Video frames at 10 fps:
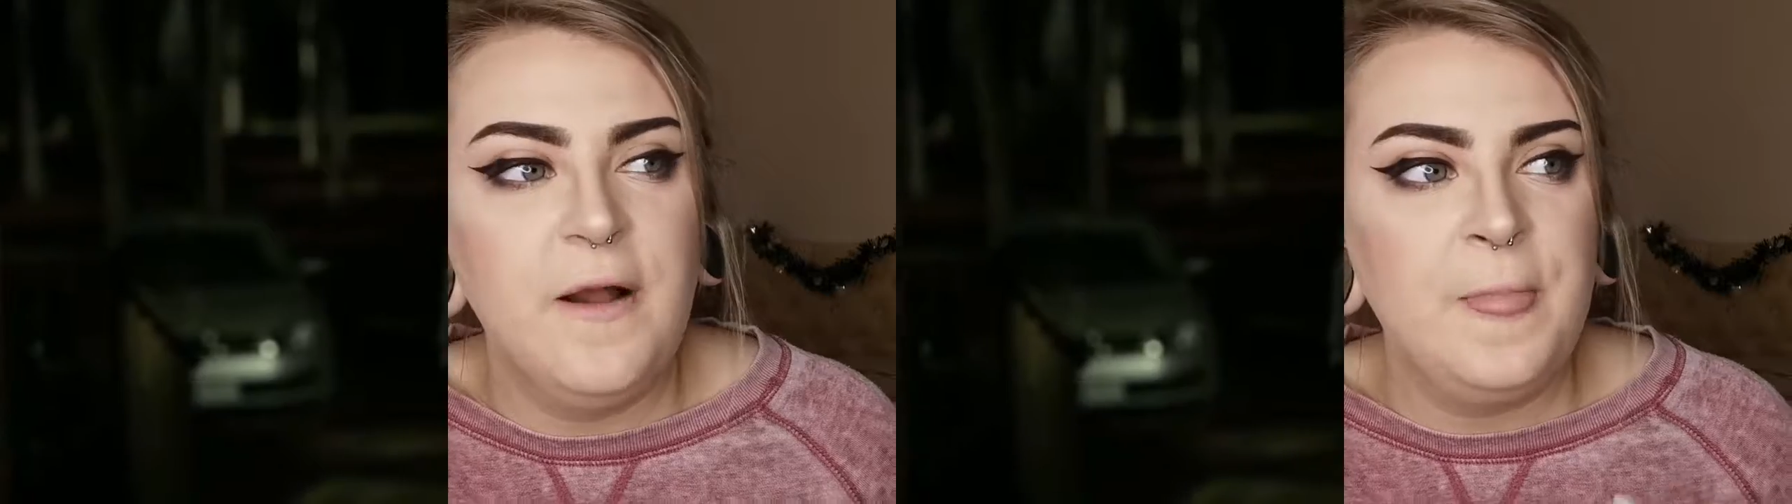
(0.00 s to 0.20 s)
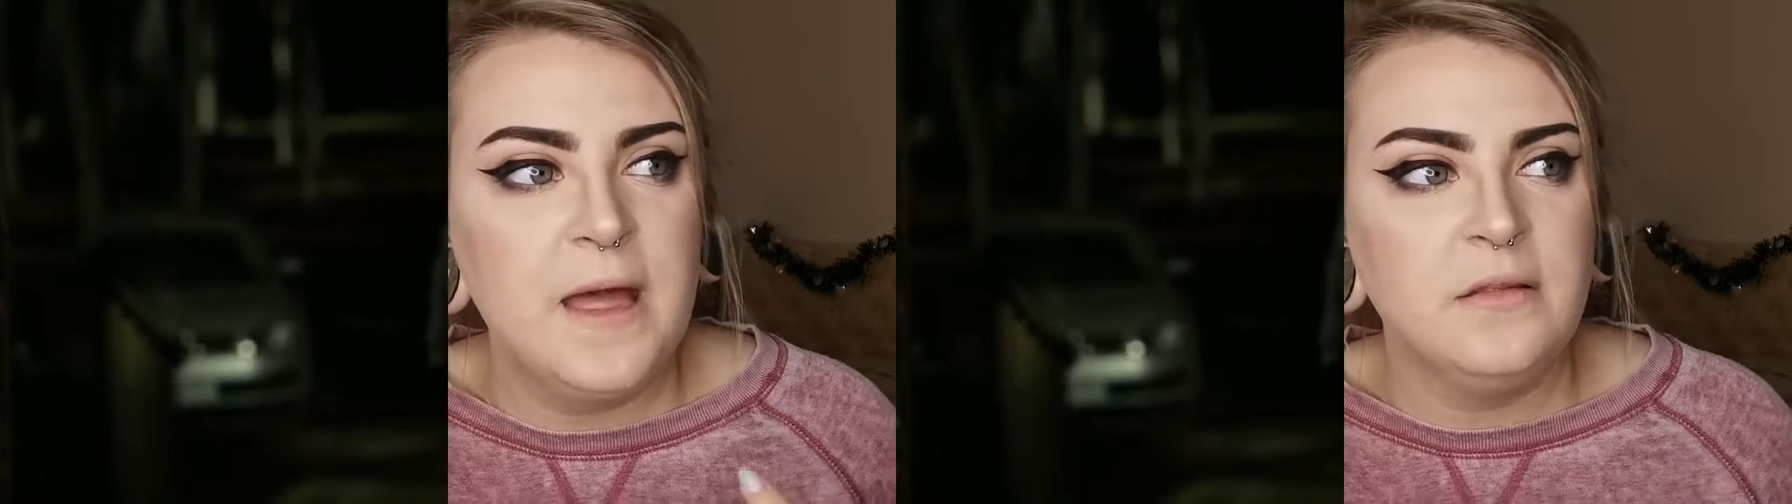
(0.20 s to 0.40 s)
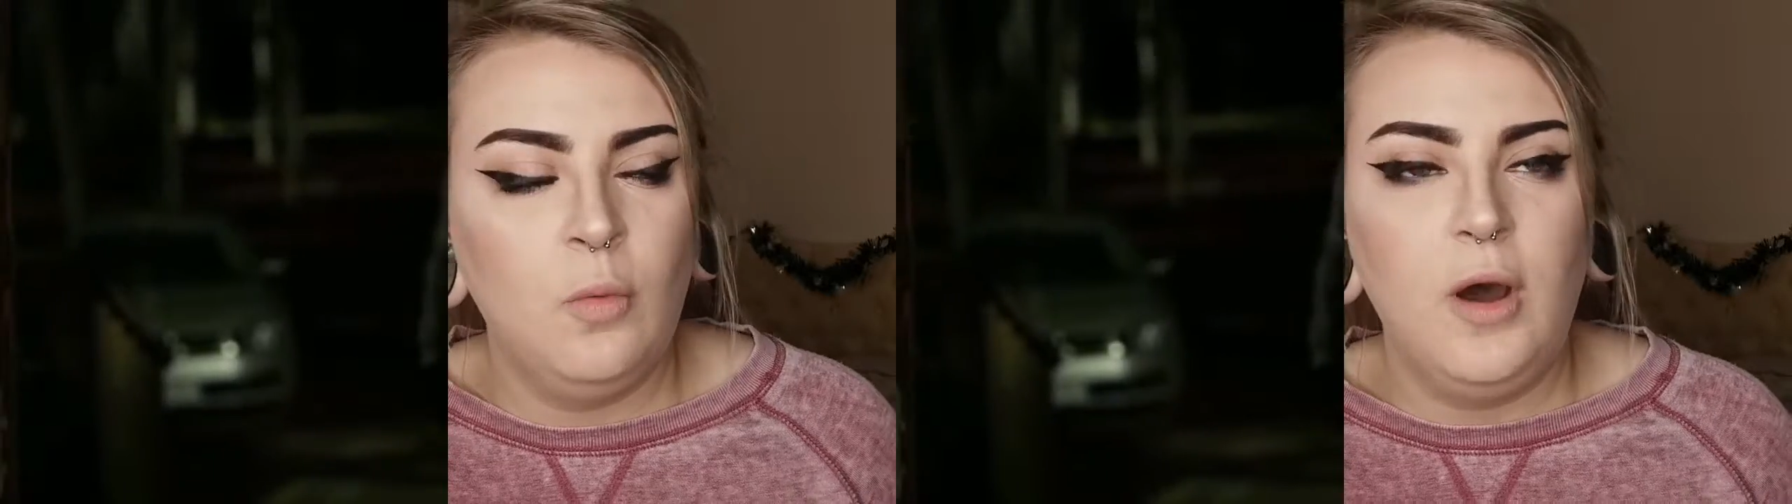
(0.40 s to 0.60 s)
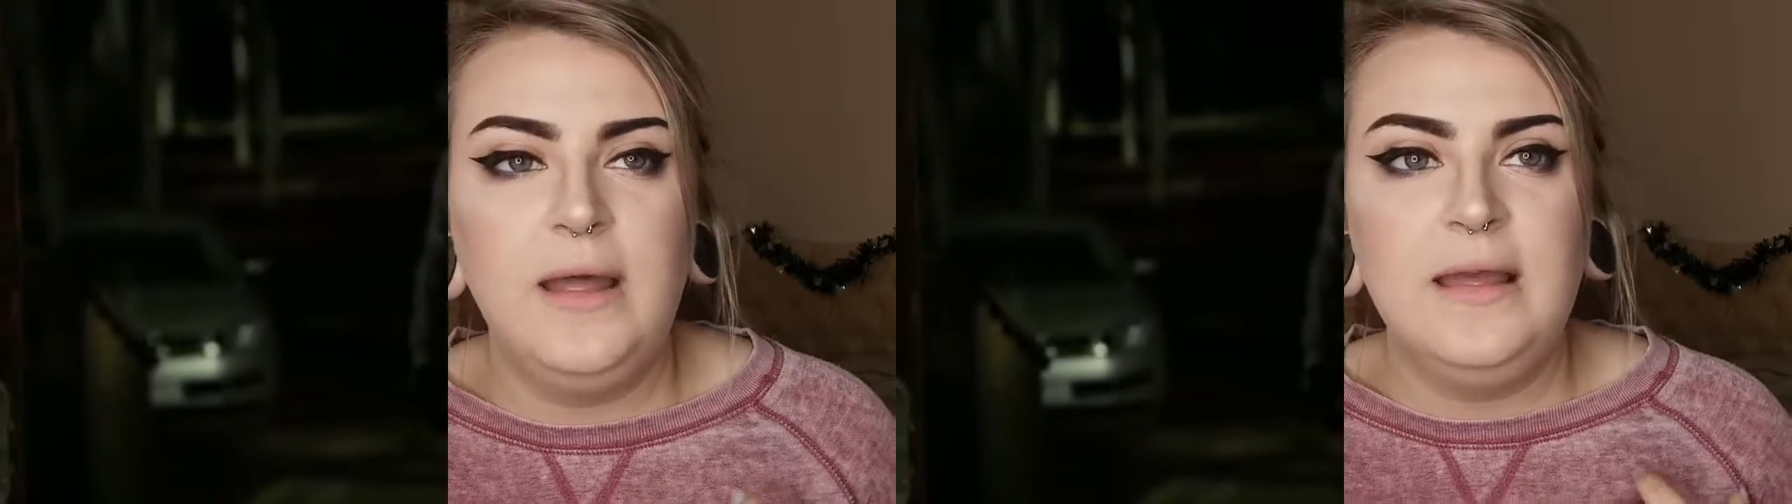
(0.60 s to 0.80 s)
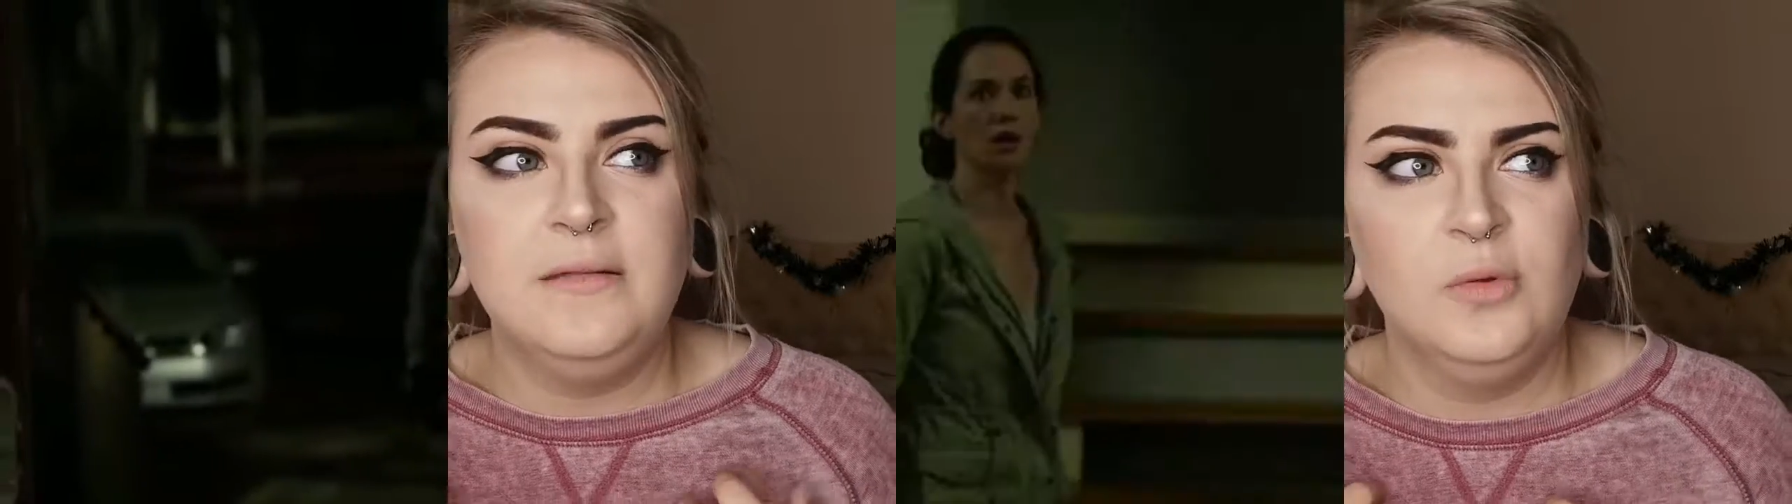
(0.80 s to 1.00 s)
And that's why
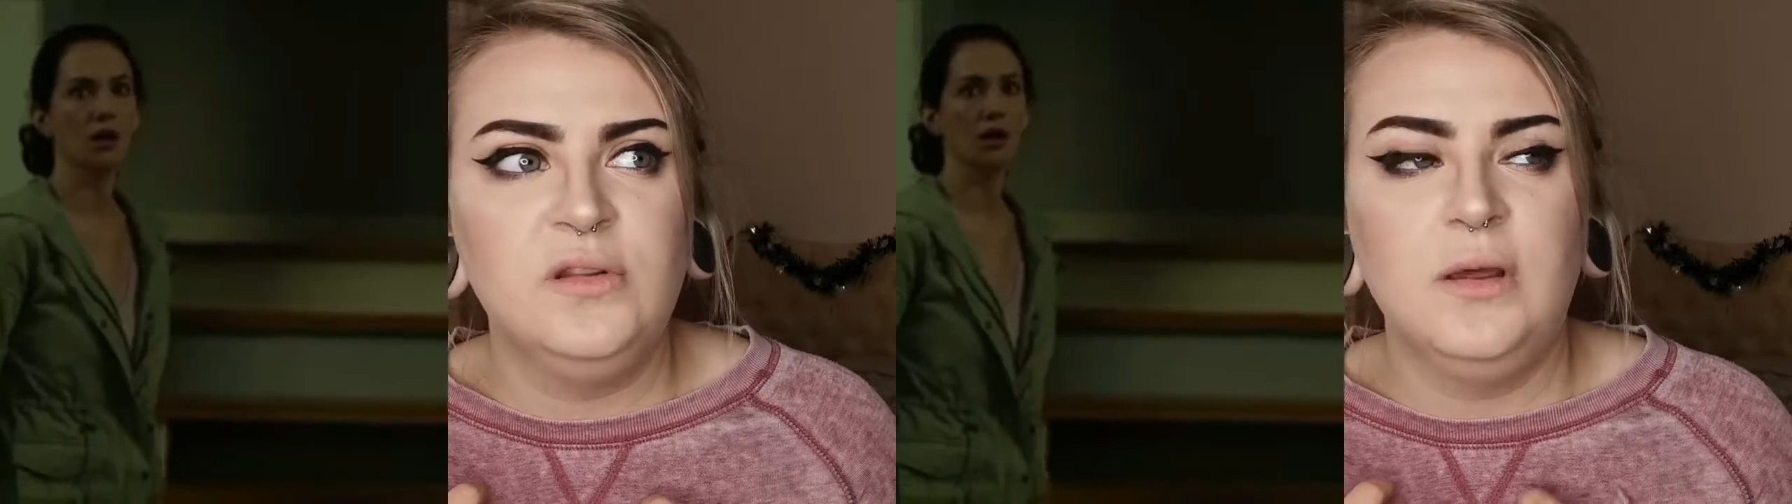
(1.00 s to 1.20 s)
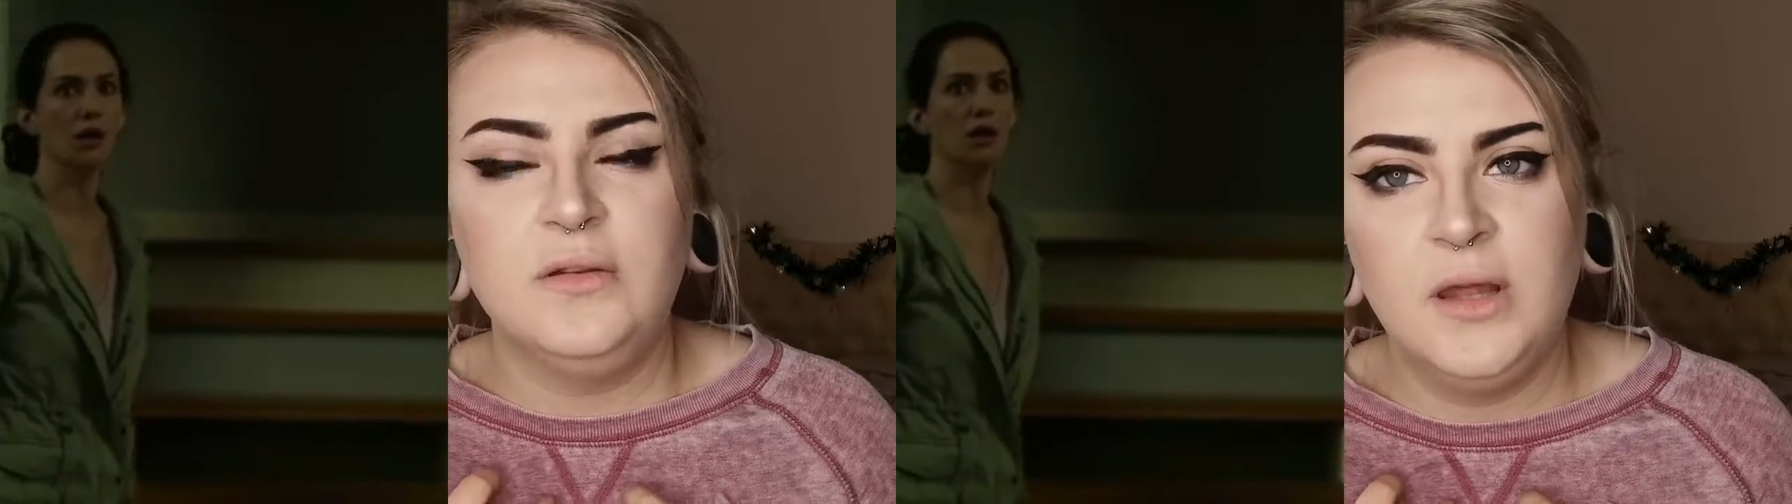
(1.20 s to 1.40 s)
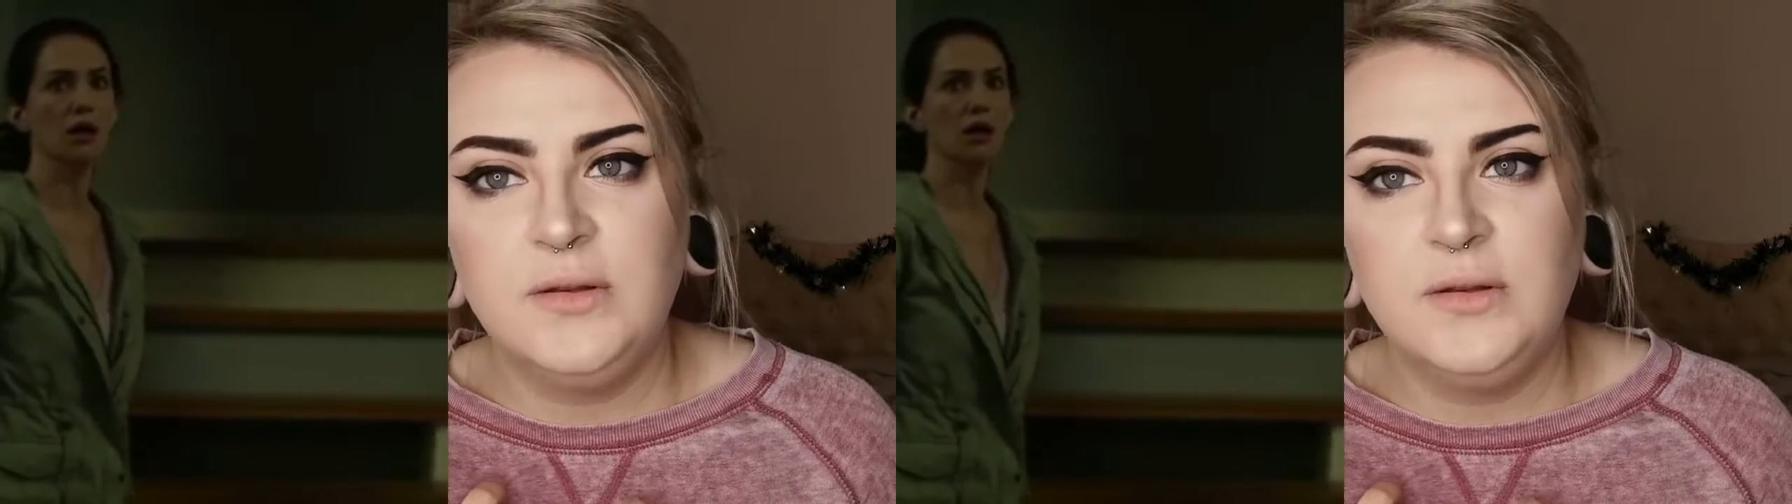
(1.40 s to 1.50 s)
it's also so